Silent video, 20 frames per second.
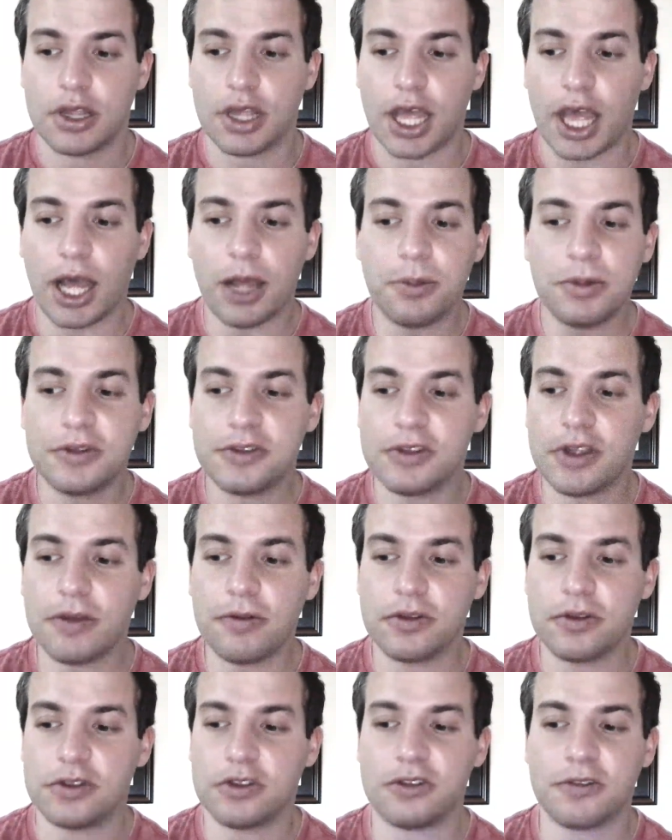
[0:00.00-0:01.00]
Albus
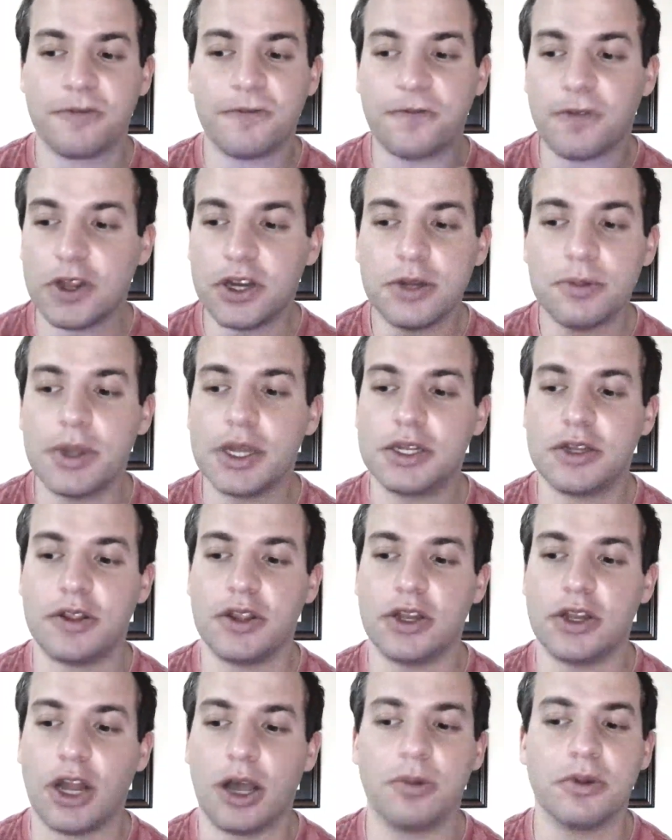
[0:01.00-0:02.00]
Severus is
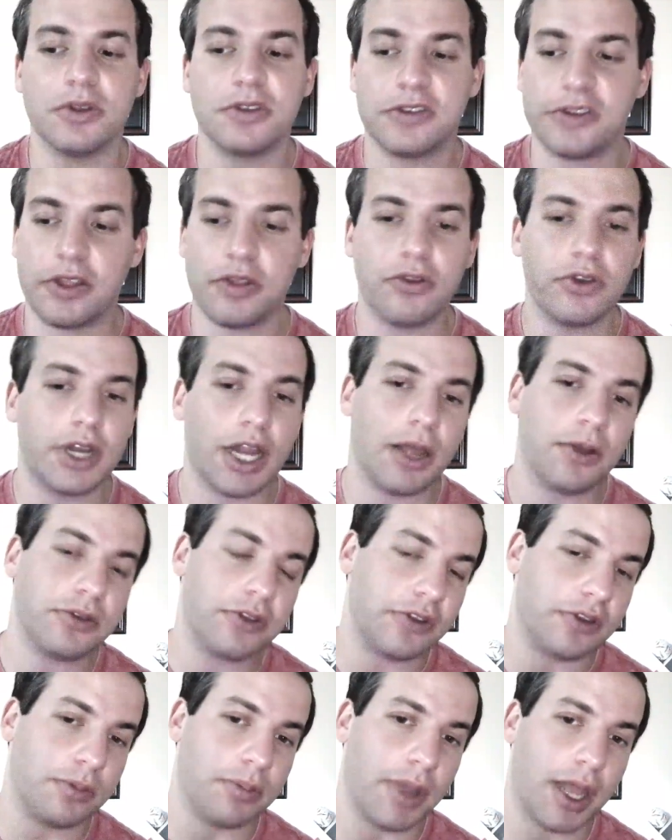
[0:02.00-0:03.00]
fundamentally not what Slytherin House
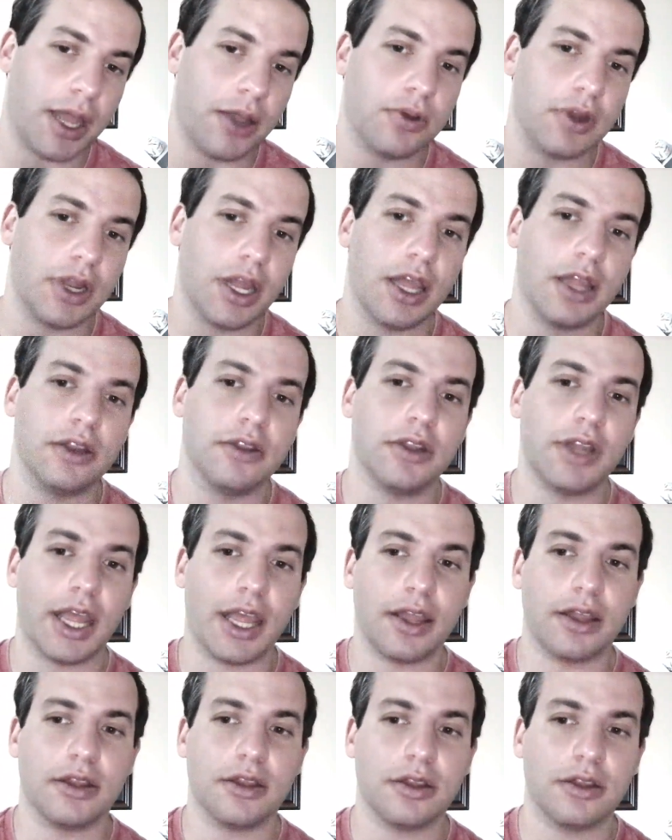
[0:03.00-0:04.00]
is about, and
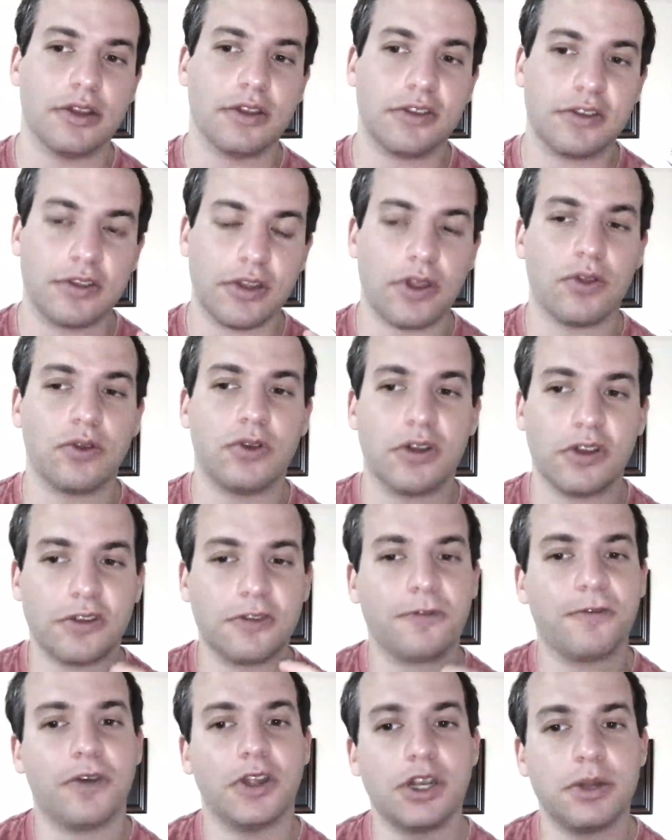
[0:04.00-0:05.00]
Slytherin is
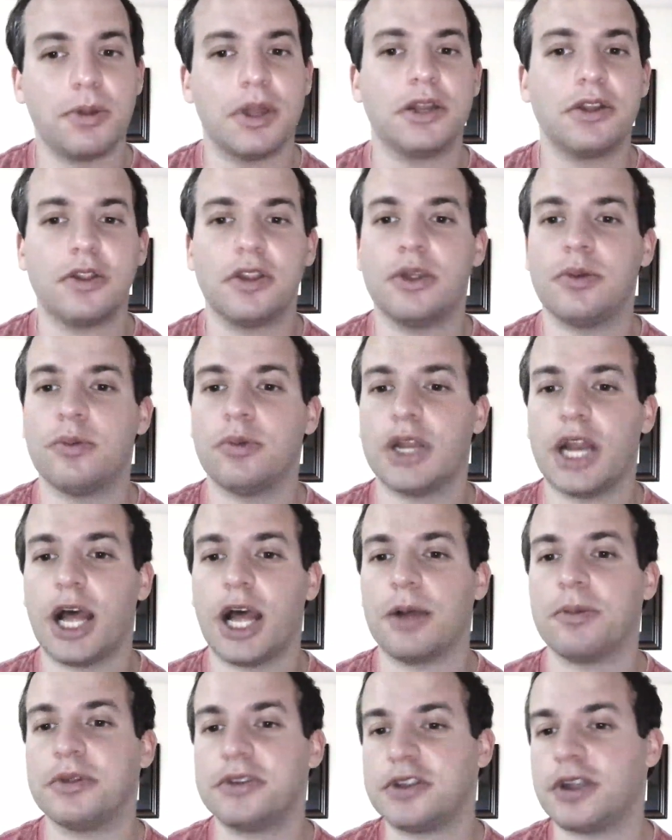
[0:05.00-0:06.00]
fundamentally what
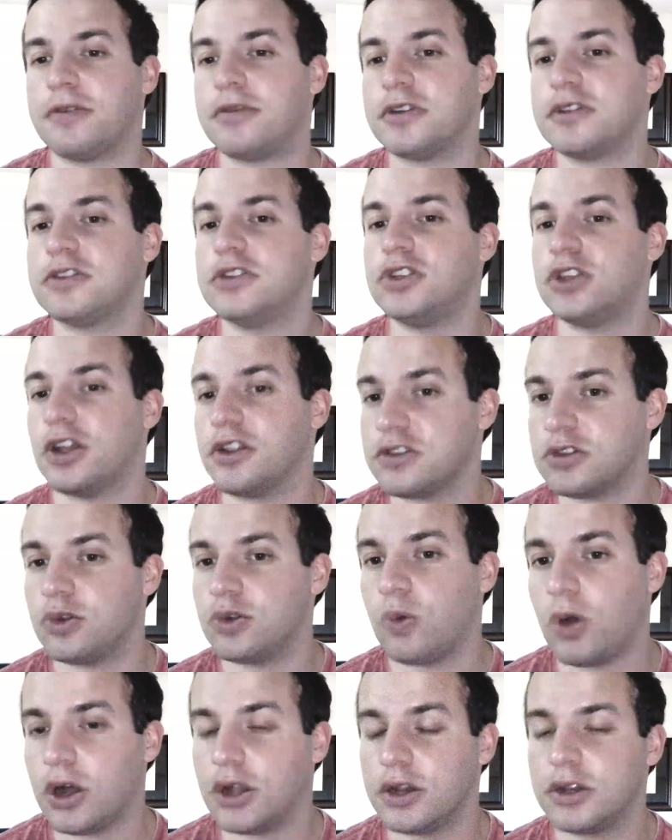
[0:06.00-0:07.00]
Albus Severus doesn't
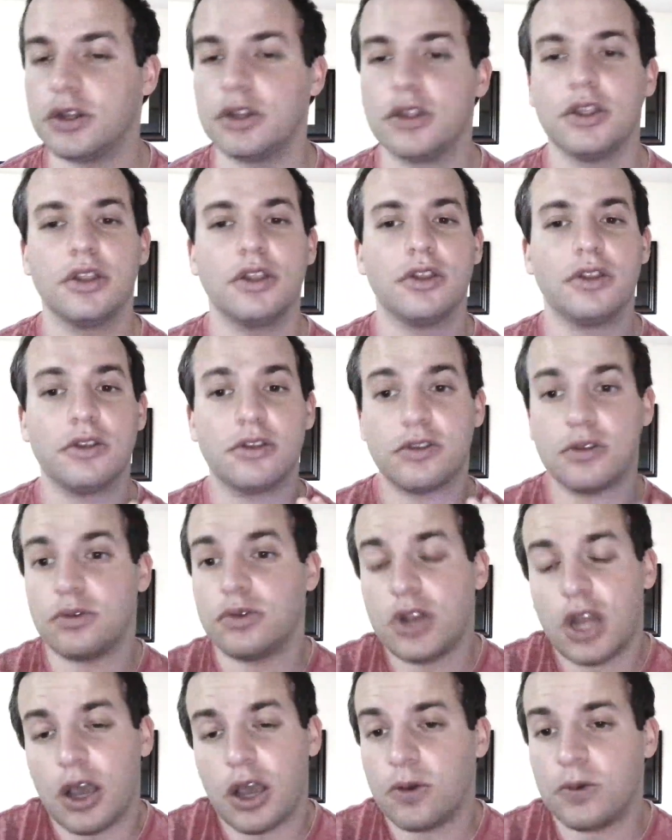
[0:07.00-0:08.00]
want. So
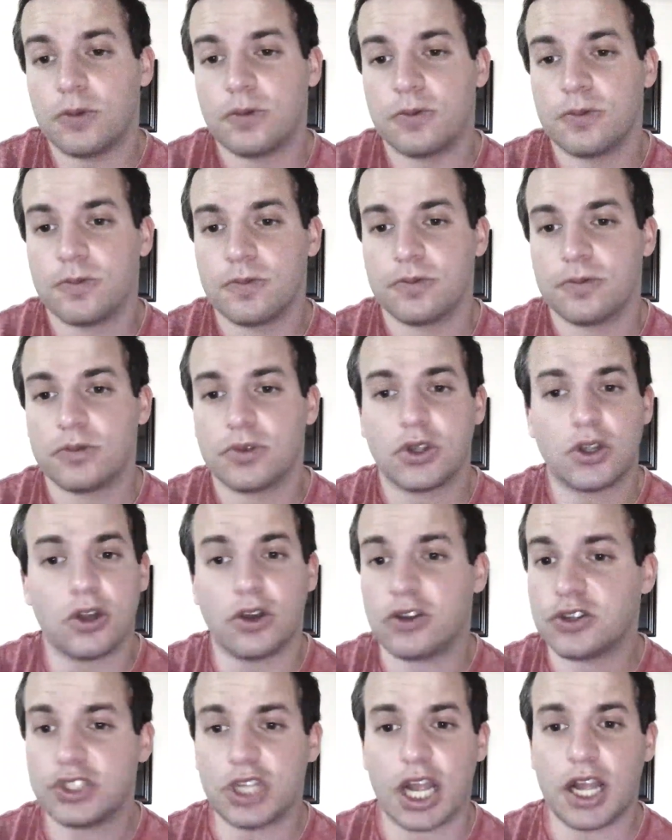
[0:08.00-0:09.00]
no,
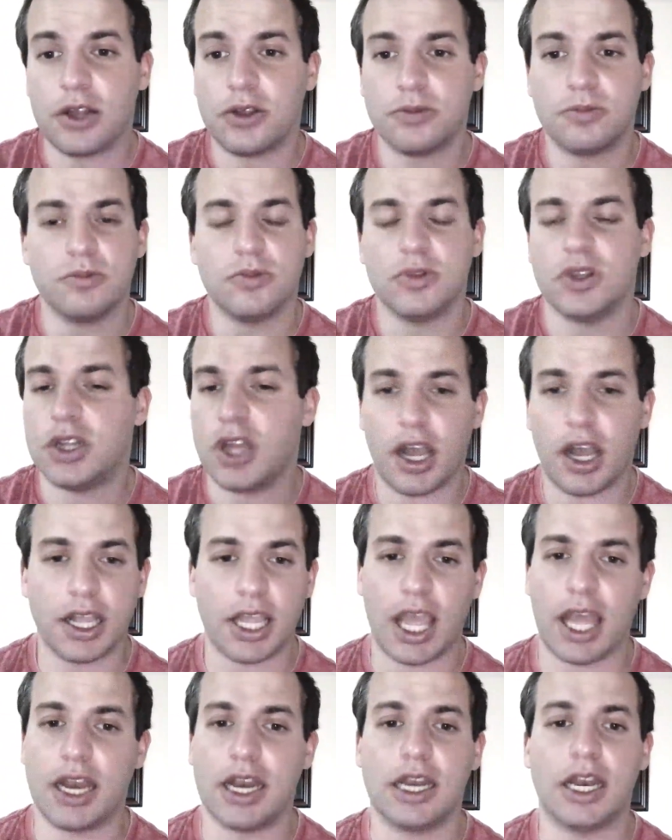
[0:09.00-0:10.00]
Cursed Child, not
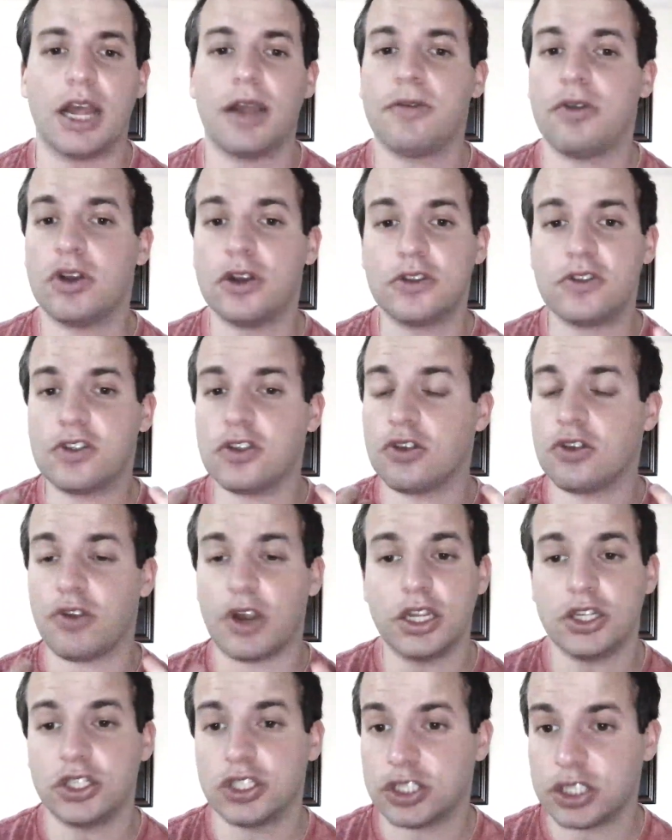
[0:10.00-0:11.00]
canon. I've heard it's a
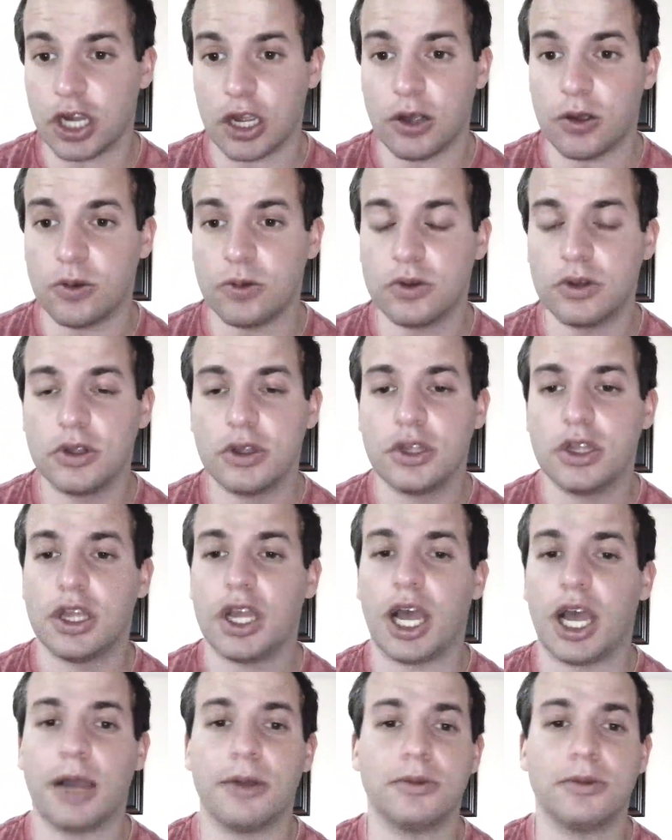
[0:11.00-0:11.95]
great show. I'm